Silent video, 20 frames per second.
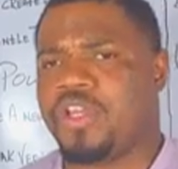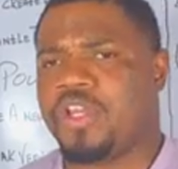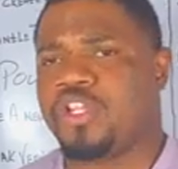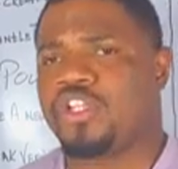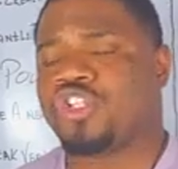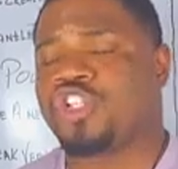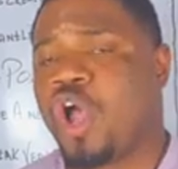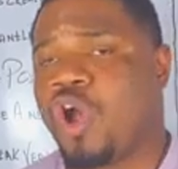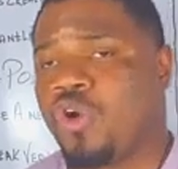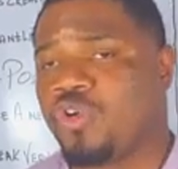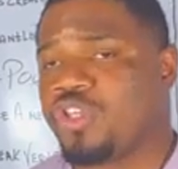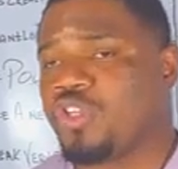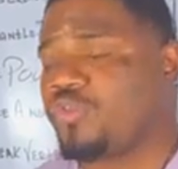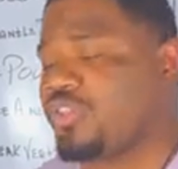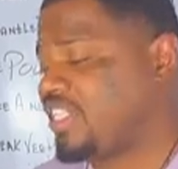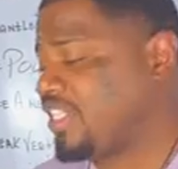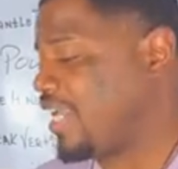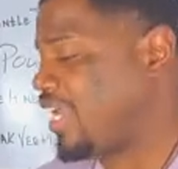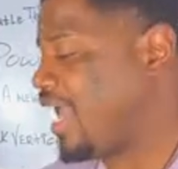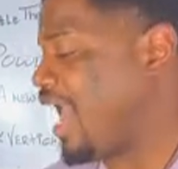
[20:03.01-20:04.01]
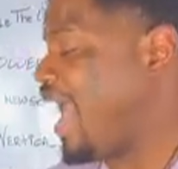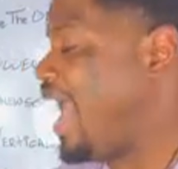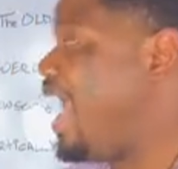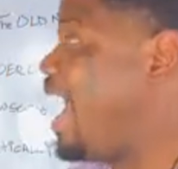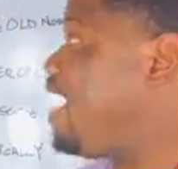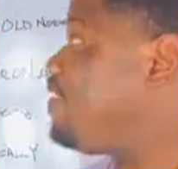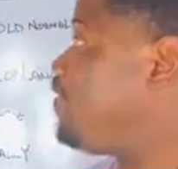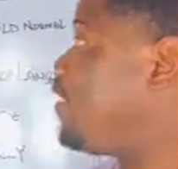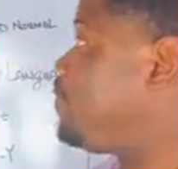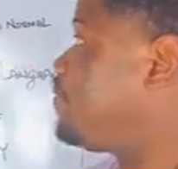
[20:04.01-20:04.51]
So you see I
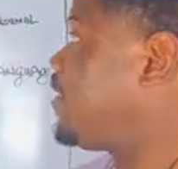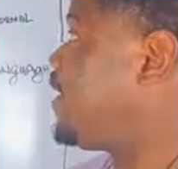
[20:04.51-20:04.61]
have up